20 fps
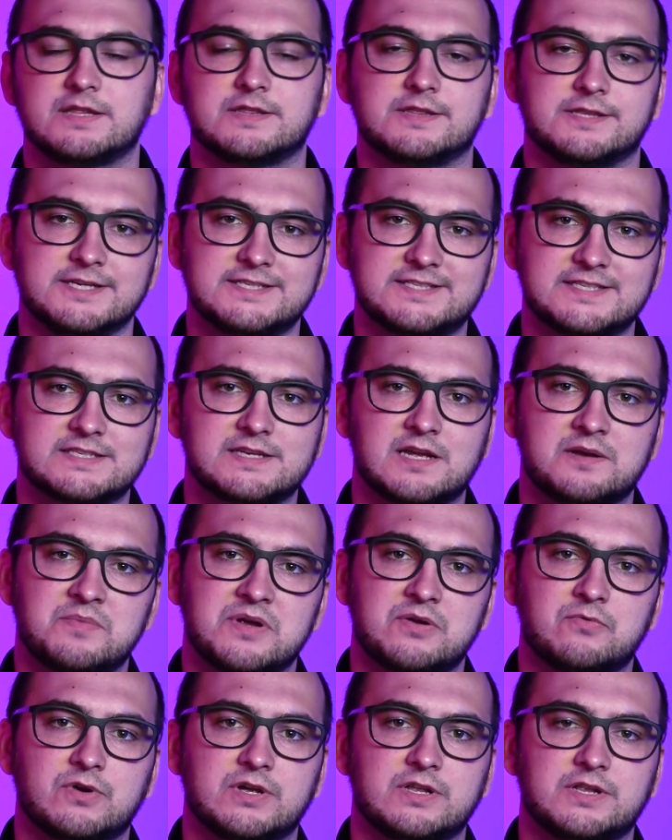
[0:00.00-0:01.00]
This is going to
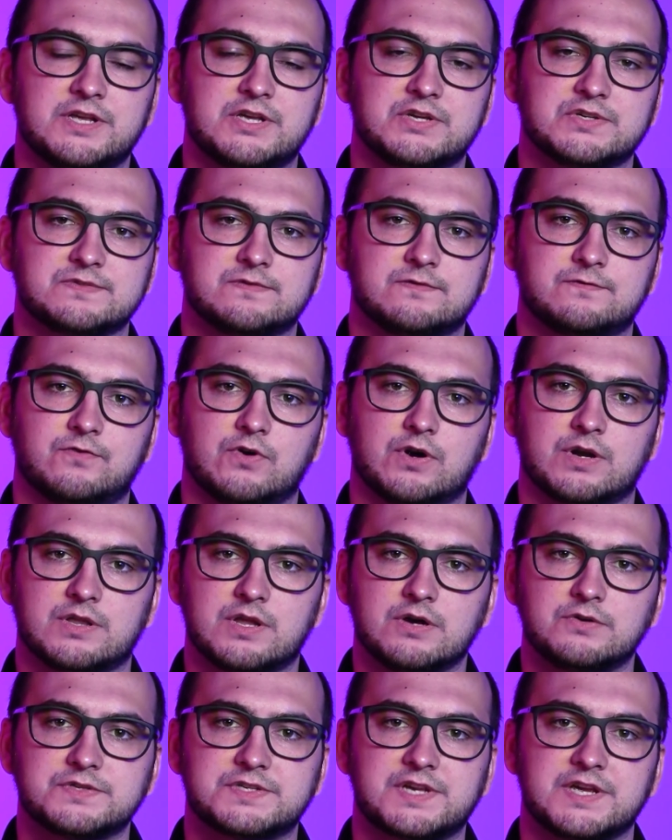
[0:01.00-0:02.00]
be really useful for
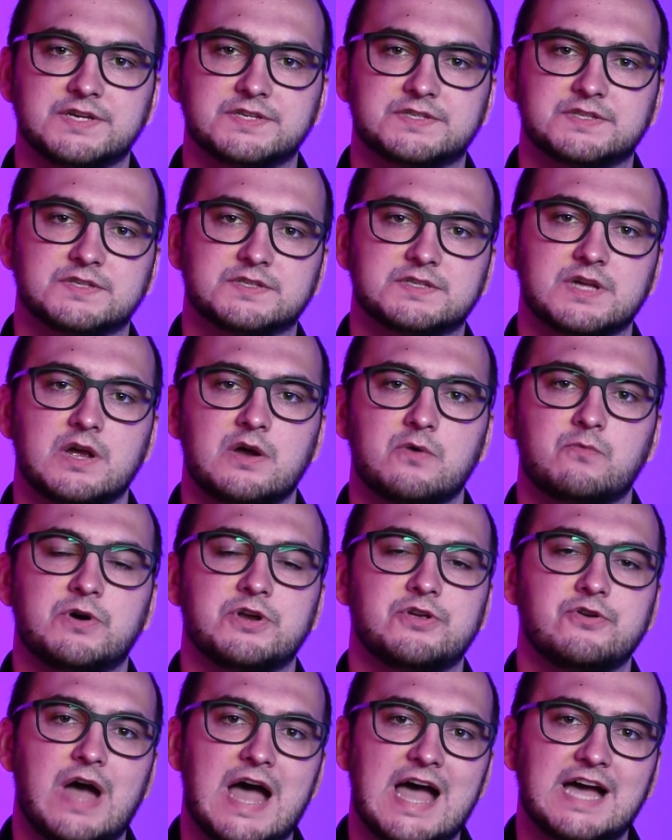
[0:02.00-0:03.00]
those cases where
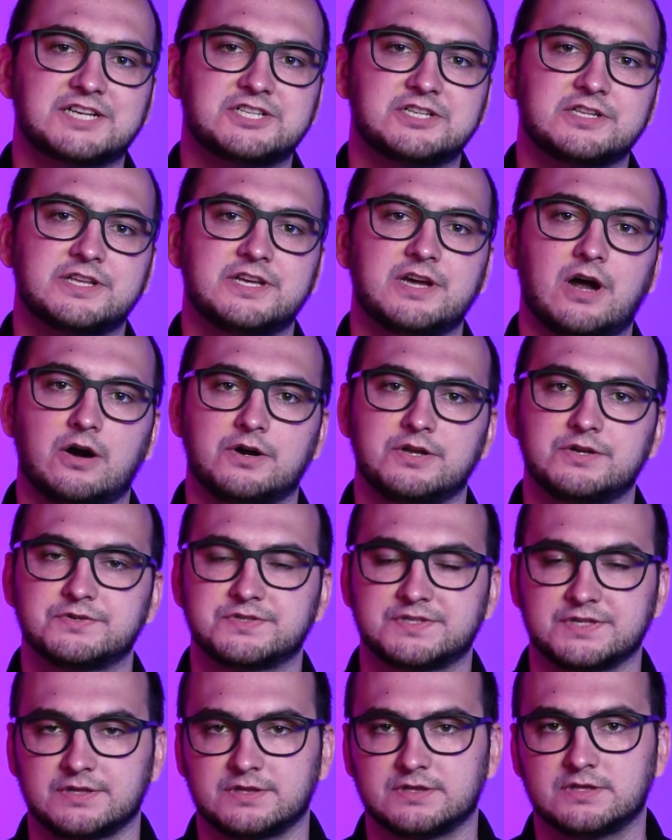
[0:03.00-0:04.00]
you actually are
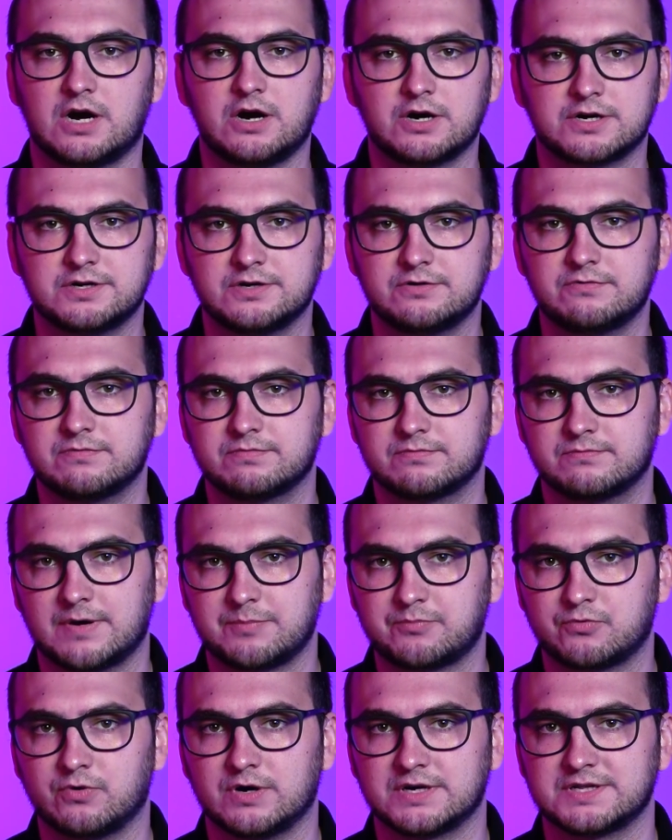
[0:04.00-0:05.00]
using darker
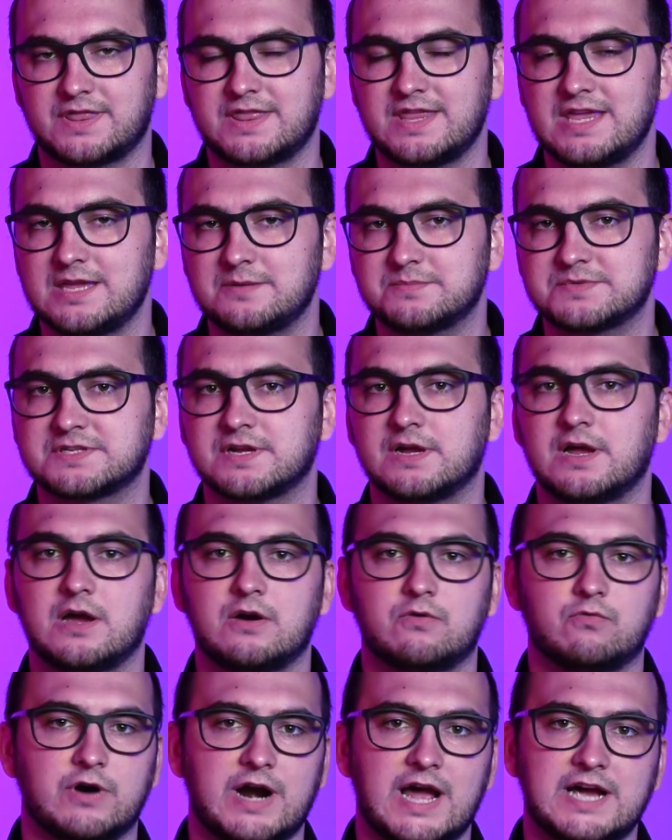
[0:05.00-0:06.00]
report themes
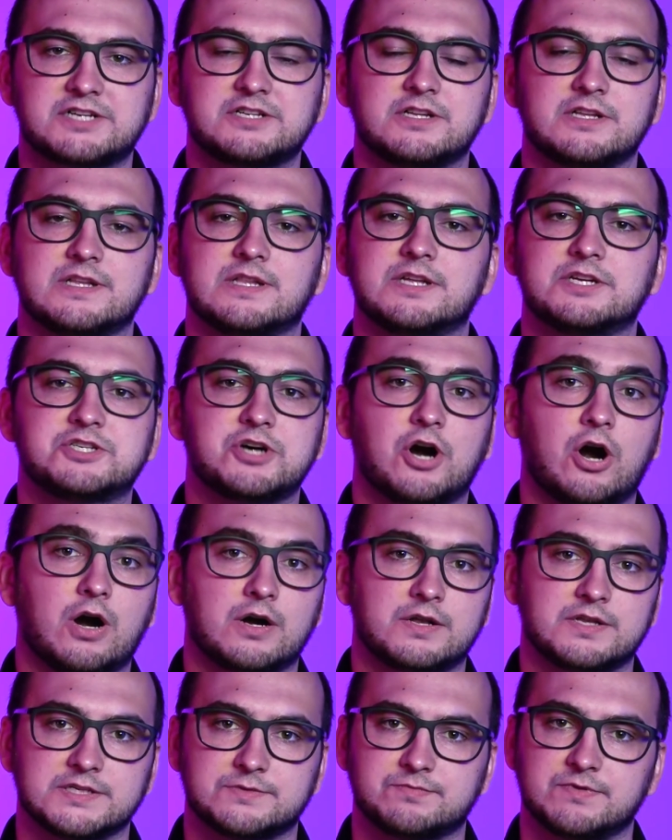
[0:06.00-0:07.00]
where actually the
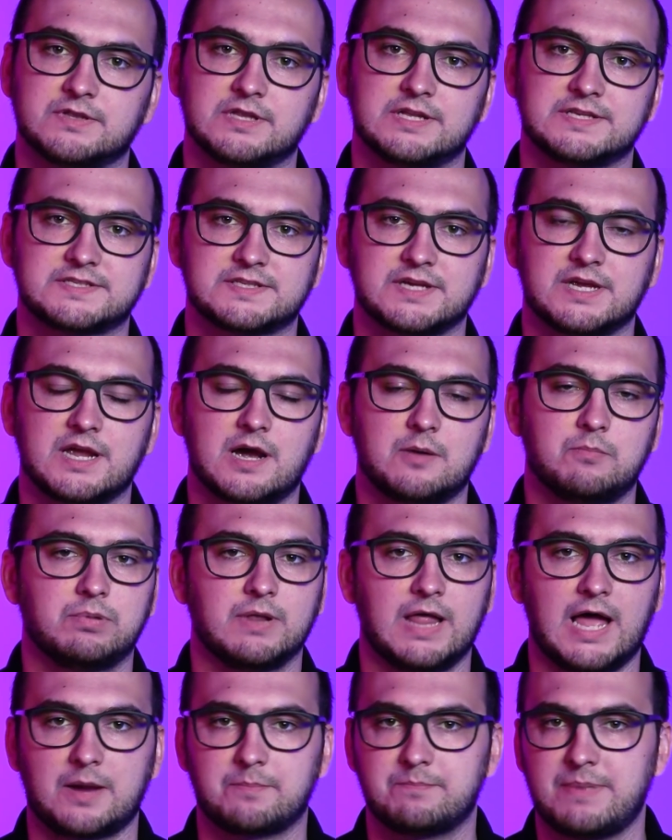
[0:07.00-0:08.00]
chart is with, let's say, a
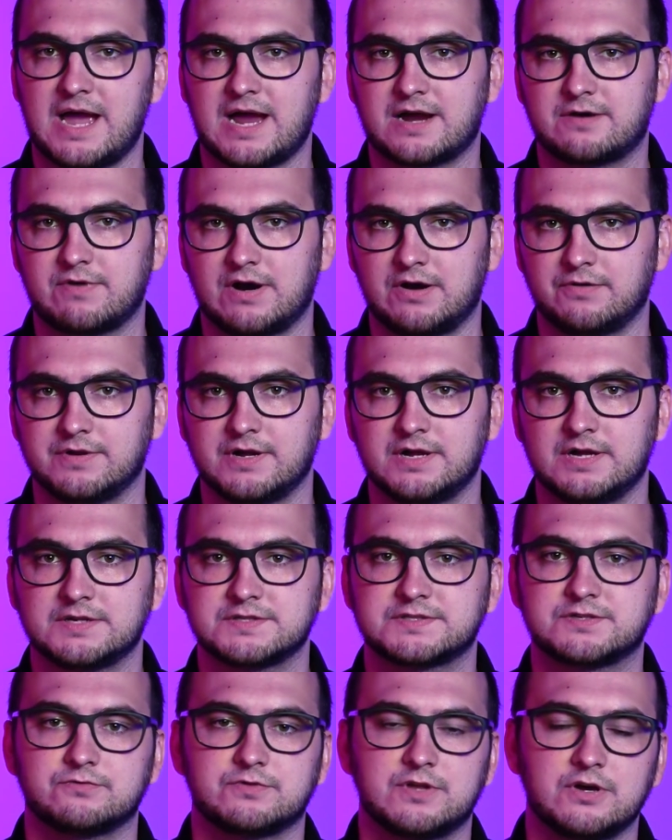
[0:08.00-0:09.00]
black background.
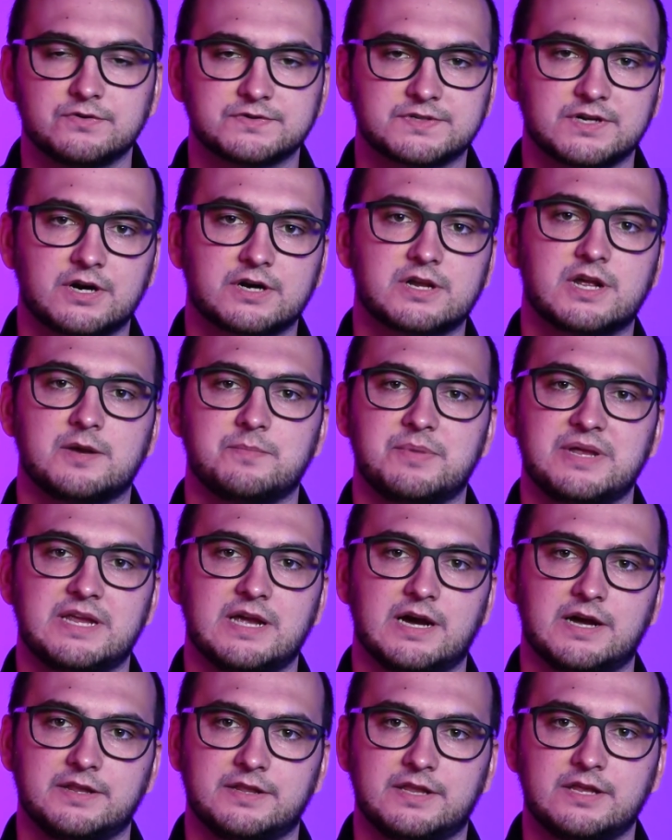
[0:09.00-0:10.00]
So those are going to be
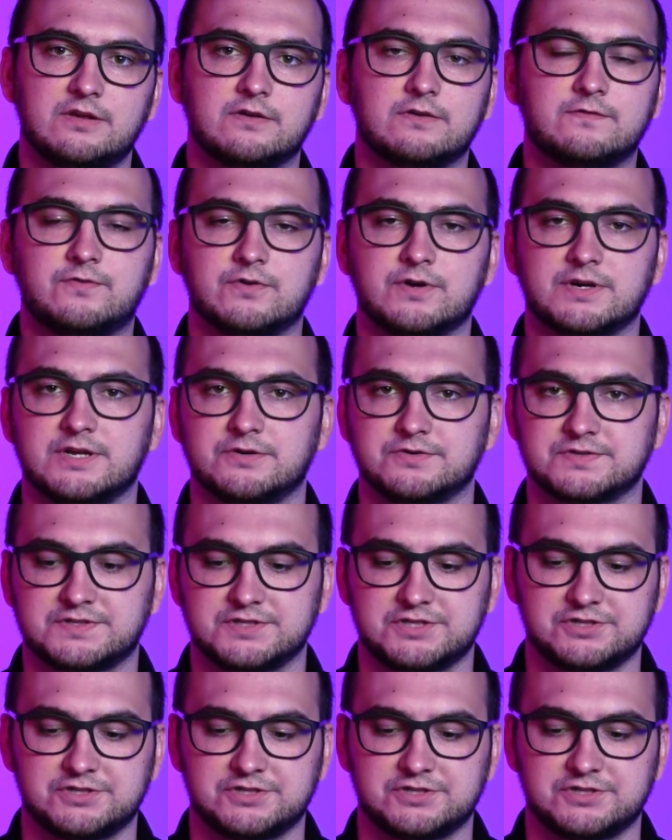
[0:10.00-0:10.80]
ideal for those